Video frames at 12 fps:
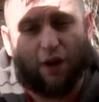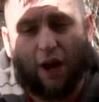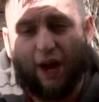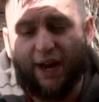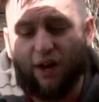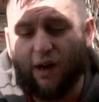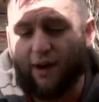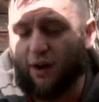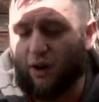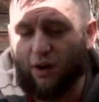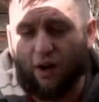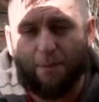I got
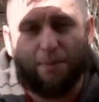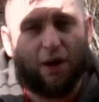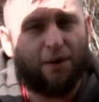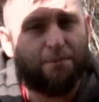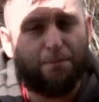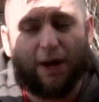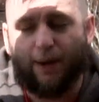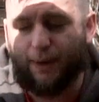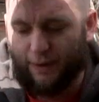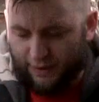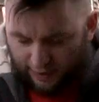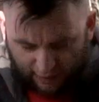hung up on by
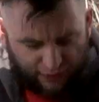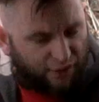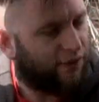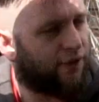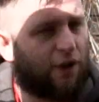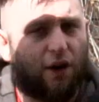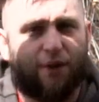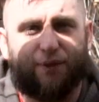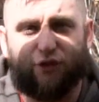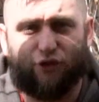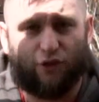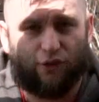dozens of
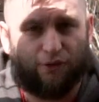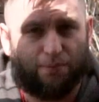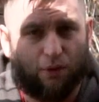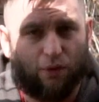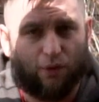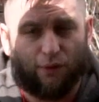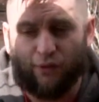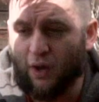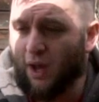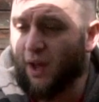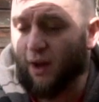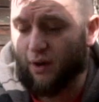insurance brokers,
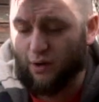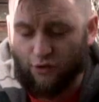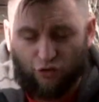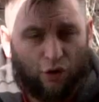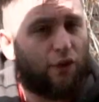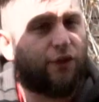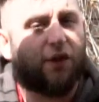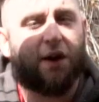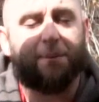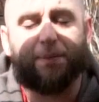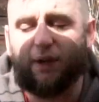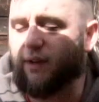insurance
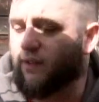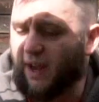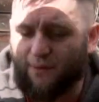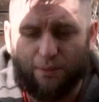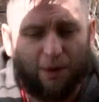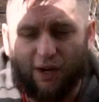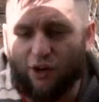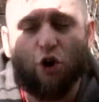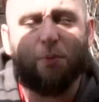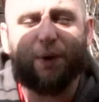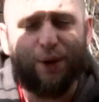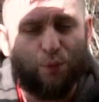companies, everybody.
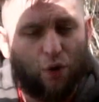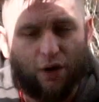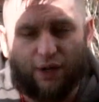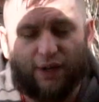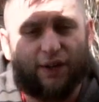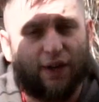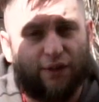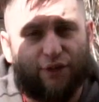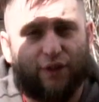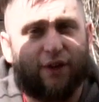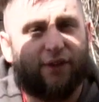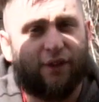Nobody wanted to touch
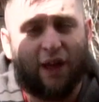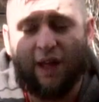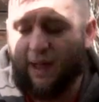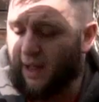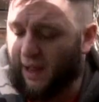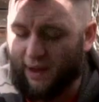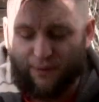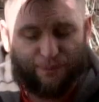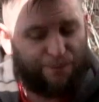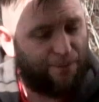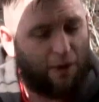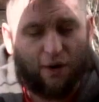this as
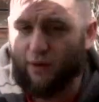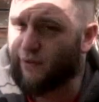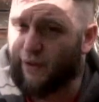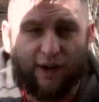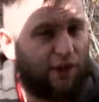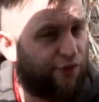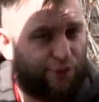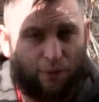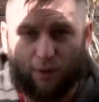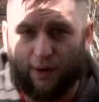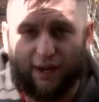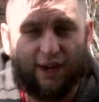far as they could
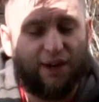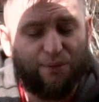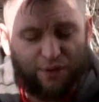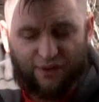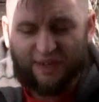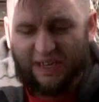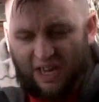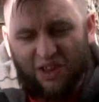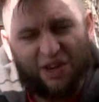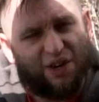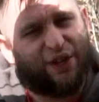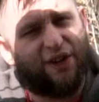throw it. And it was a
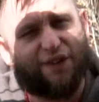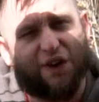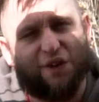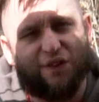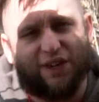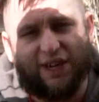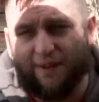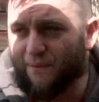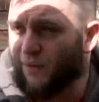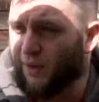little disheartening.